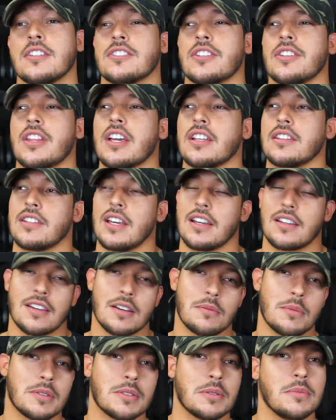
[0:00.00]
So they
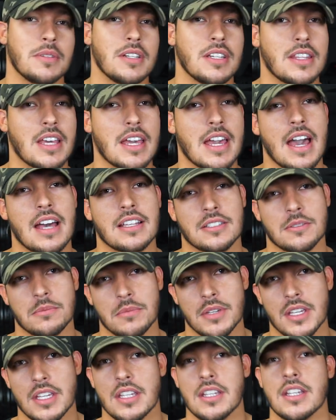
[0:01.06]
come up to me, they ask
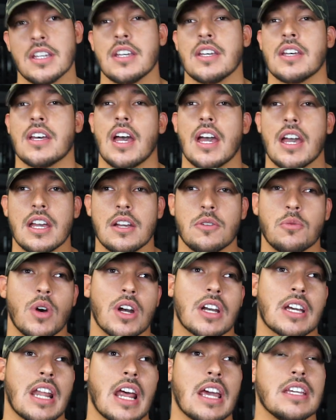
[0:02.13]
me, hey,
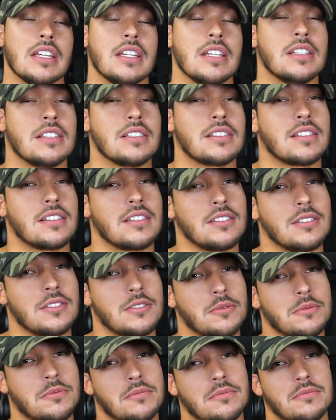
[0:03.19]
what can I eat
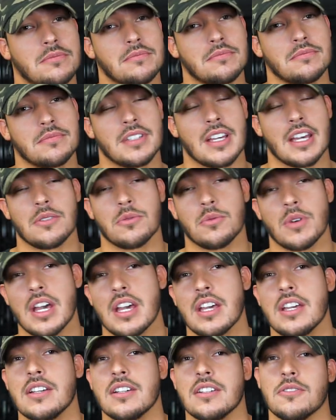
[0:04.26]
to gain
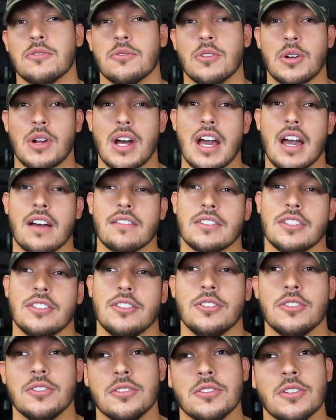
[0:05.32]
weight? What do I have to
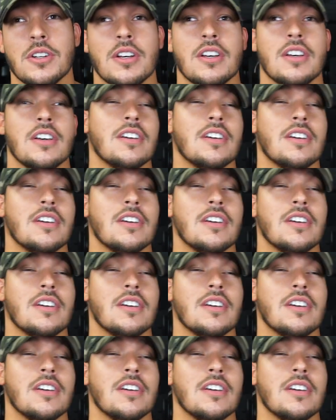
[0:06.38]
do?